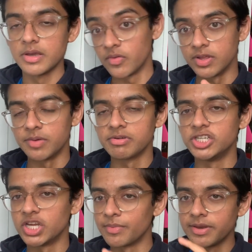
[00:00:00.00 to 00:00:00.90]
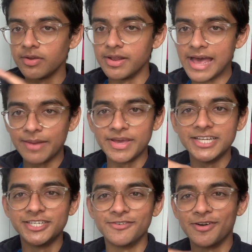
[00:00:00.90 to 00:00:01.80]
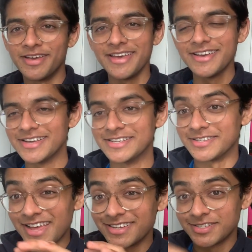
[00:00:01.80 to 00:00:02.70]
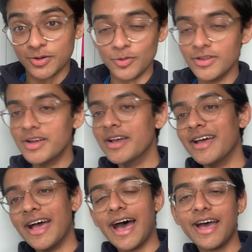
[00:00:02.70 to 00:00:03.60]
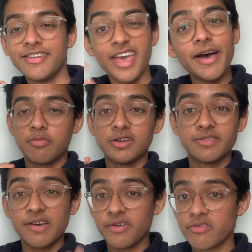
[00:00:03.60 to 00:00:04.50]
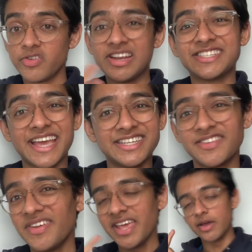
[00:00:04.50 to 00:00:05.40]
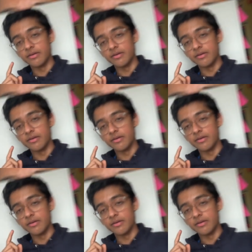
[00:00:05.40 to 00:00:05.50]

Really appreciate my new little animation I've got here, so that's cool. And yeah, without further ado, let's get into the video.